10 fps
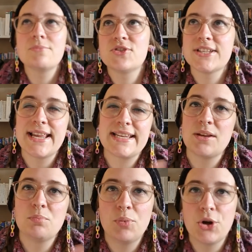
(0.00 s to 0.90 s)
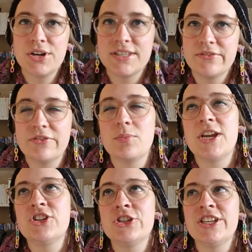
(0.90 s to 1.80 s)
Just like some bonus
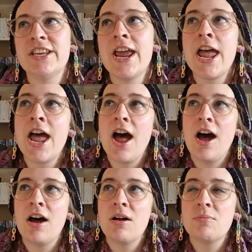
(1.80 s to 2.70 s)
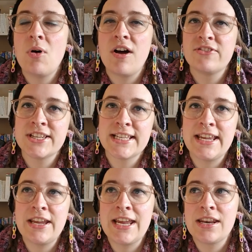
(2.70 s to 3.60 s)
information.
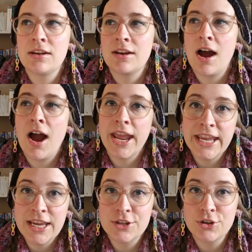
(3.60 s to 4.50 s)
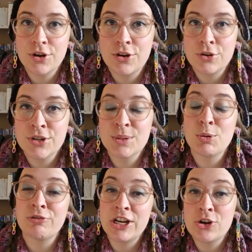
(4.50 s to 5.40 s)
Obviously, in hiking circles,
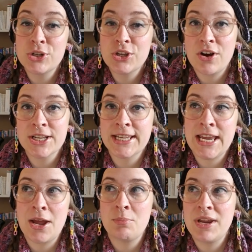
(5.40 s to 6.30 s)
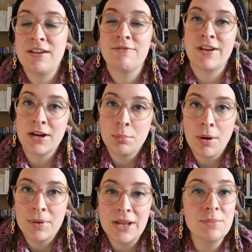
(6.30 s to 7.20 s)
merino socks can be very
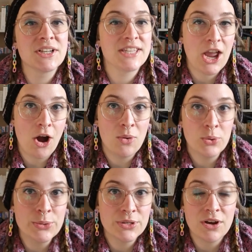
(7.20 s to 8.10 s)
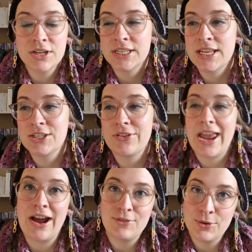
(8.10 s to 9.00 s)
popular because they are wool socks and so they
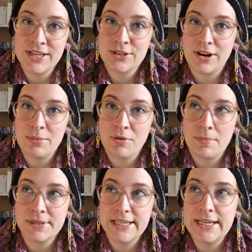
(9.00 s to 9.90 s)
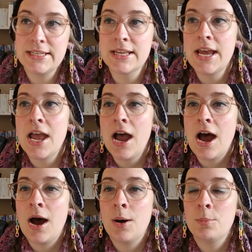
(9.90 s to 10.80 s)
have all these great properties.
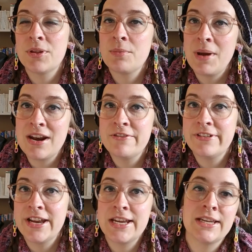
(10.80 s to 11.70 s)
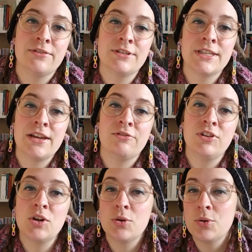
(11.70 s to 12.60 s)
But the benefit is if
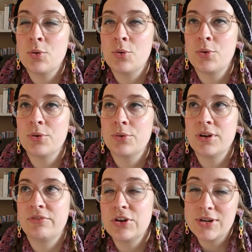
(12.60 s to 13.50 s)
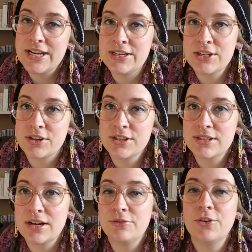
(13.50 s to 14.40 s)
you knit socks
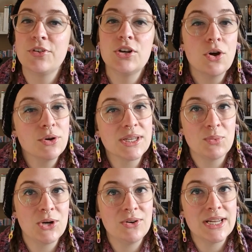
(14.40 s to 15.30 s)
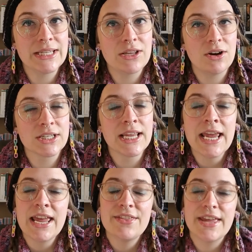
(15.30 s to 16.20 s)
yourself or if you know someone who knits socks,
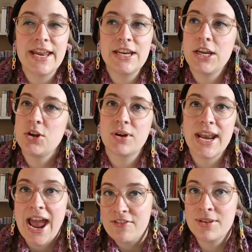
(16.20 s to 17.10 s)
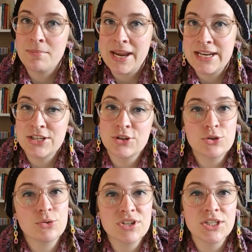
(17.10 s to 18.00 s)
then you can have them made into
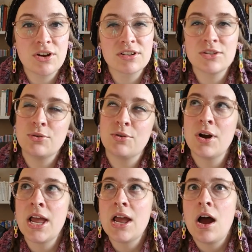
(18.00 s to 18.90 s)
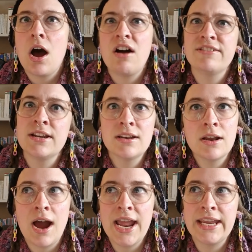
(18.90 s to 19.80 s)
shorter socks or often
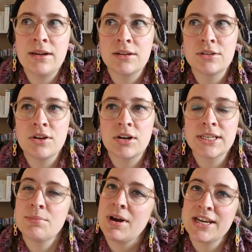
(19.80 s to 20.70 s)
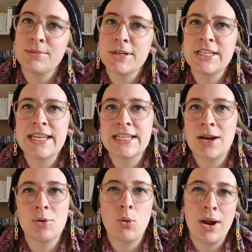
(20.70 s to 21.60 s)
hiking socks, in my experience, tend to
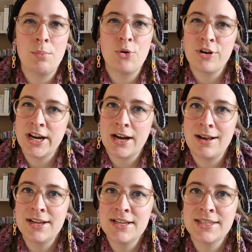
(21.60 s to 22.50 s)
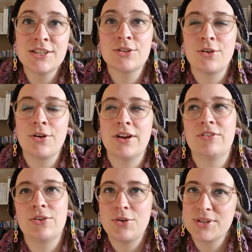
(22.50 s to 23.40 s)
come in quite boring colors. And so if
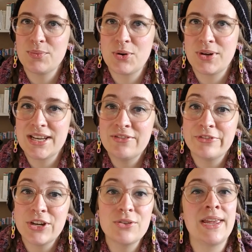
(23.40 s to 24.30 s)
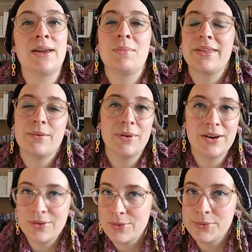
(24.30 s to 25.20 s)
you know someone who can knit for you, they can make them
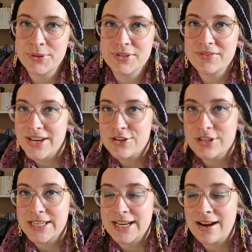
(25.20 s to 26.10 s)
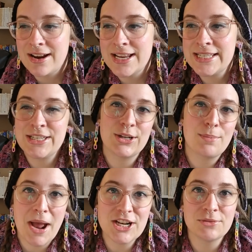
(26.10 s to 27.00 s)
in all sorts of interesting colors and you can
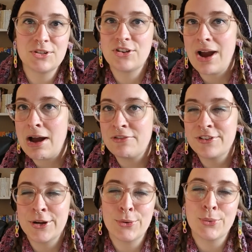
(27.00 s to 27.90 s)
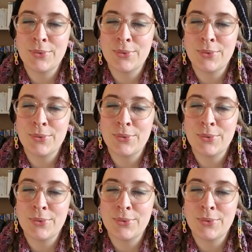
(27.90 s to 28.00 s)
match them to your outfit or